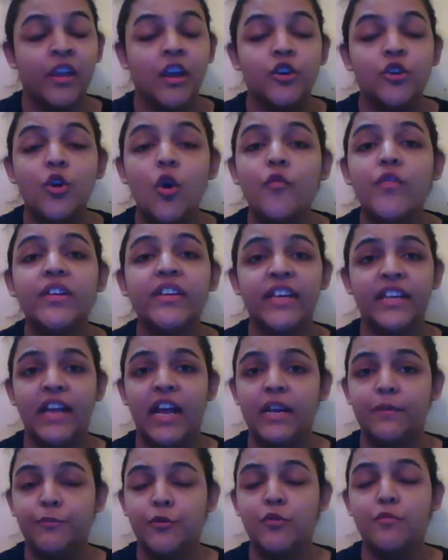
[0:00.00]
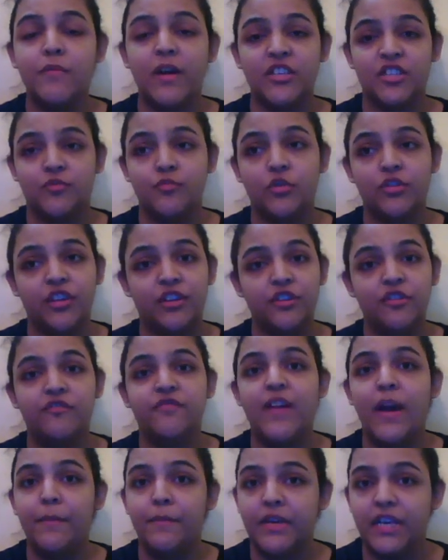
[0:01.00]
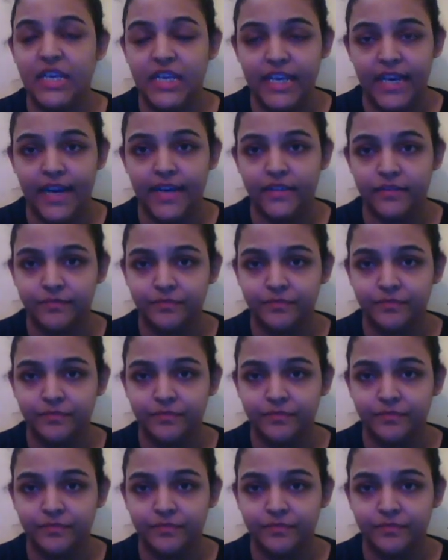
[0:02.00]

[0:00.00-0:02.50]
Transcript: No one can help you much more than your family can.